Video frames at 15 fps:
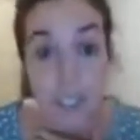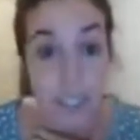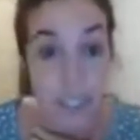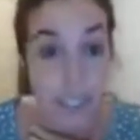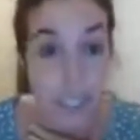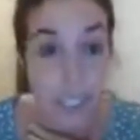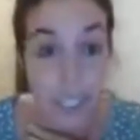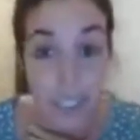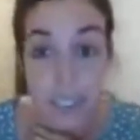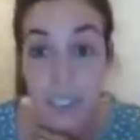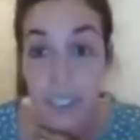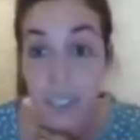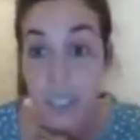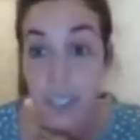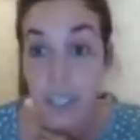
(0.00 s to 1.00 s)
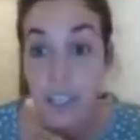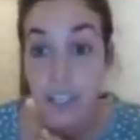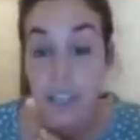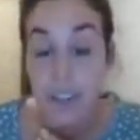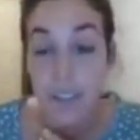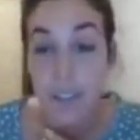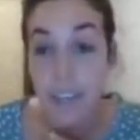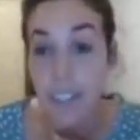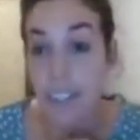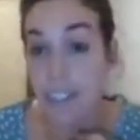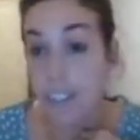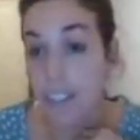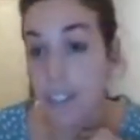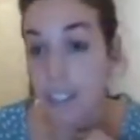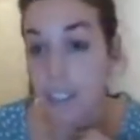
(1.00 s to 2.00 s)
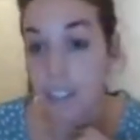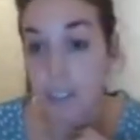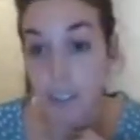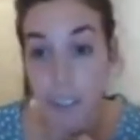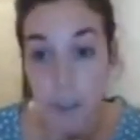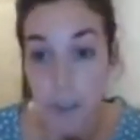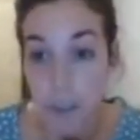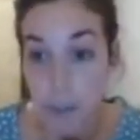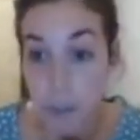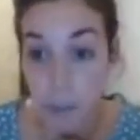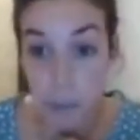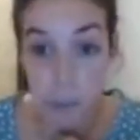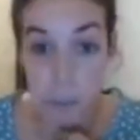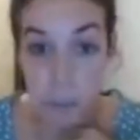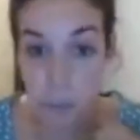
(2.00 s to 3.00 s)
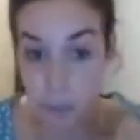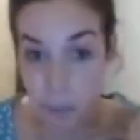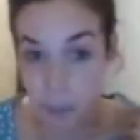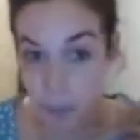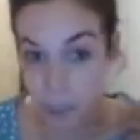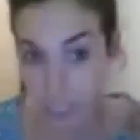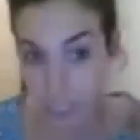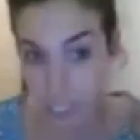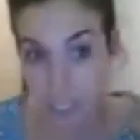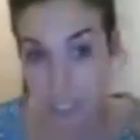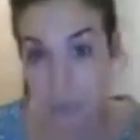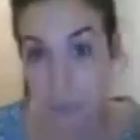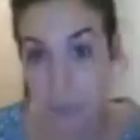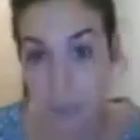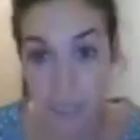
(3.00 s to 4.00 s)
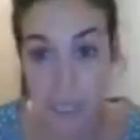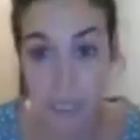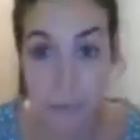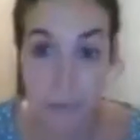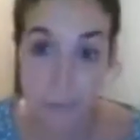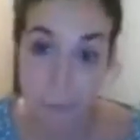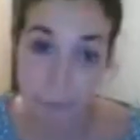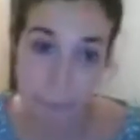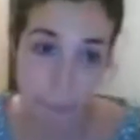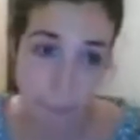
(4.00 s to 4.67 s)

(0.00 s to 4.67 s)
singularities, then the fundamental group is abelian.